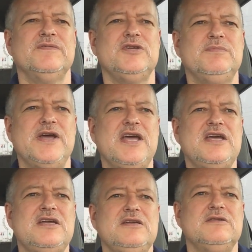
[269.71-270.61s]
you
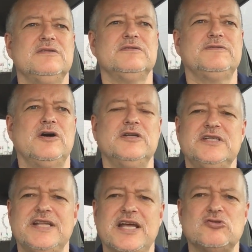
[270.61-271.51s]
may fall
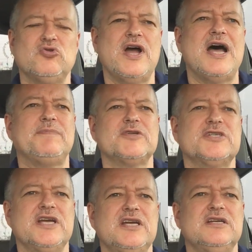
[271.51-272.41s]
into that trap of
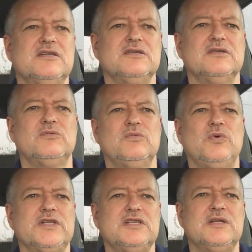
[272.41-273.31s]
saying,
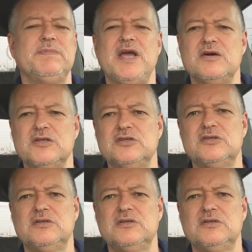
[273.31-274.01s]
what did the parent